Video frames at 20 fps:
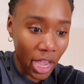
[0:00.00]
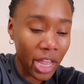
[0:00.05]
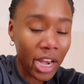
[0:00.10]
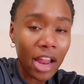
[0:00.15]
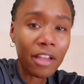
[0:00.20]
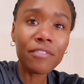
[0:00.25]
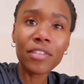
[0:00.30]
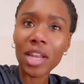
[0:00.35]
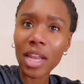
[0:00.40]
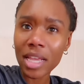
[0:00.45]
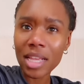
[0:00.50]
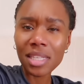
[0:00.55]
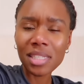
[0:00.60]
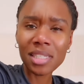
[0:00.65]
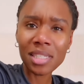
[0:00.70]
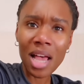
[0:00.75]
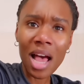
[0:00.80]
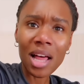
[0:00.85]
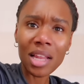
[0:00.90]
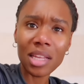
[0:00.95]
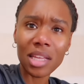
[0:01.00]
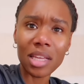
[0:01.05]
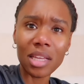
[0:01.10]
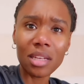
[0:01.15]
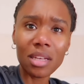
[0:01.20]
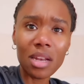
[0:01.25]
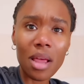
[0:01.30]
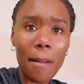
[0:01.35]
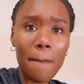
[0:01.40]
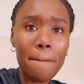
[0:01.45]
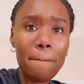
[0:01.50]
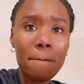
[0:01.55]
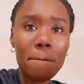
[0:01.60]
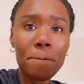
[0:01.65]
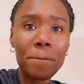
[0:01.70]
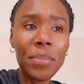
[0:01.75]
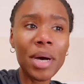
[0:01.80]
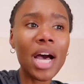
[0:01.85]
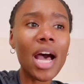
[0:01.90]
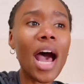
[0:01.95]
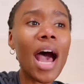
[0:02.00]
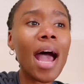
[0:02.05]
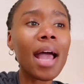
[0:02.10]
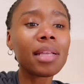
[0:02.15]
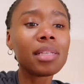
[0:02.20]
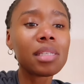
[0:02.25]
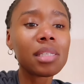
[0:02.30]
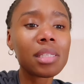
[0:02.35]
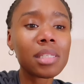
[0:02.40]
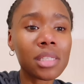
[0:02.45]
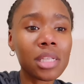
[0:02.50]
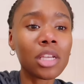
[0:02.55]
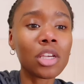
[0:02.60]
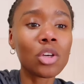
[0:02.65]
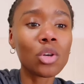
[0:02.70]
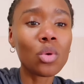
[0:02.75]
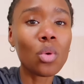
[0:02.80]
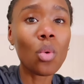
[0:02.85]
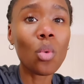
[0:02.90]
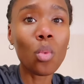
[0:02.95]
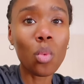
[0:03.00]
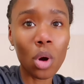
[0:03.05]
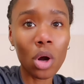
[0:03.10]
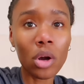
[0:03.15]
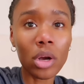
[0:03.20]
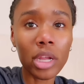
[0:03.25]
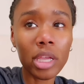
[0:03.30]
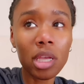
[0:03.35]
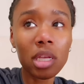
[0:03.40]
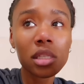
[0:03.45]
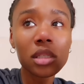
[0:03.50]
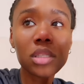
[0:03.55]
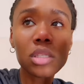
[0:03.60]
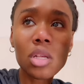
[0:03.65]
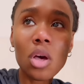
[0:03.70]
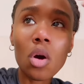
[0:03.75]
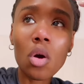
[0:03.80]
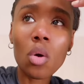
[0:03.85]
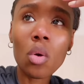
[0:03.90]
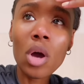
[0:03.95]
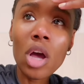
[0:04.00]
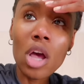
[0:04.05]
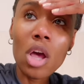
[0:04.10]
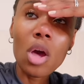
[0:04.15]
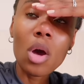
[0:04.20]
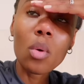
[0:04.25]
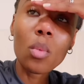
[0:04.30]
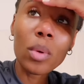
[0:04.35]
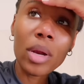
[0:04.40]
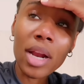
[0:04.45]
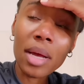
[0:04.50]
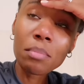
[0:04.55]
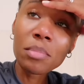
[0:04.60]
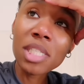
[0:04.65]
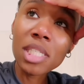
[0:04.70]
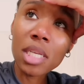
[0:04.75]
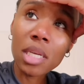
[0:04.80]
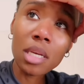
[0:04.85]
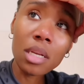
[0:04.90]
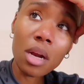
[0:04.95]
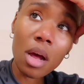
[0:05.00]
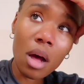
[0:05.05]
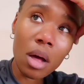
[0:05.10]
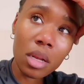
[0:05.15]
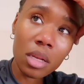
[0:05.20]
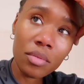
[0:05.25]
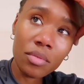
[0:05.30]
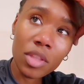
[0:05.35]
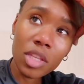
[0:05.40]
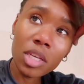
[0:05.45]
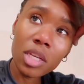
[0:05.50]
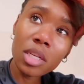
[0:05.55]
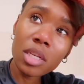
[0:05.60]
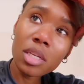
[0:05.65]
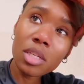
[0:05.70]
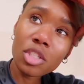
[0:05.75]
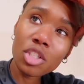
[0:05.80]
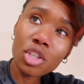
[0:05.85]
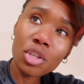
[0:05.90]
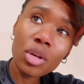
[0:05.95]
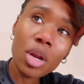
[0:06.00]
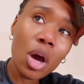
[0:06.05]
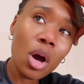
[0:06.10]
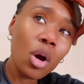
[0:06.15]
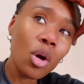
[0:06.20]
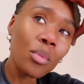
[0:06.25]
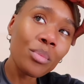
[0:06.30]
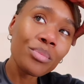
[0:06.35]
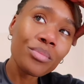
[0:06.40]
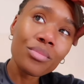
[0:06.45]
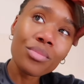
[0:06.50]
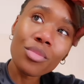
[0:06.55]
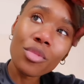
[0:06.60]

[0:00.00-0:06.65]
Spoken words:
And I feel like it's solid, but I still worry. And so when I'm seeing all of these, you know,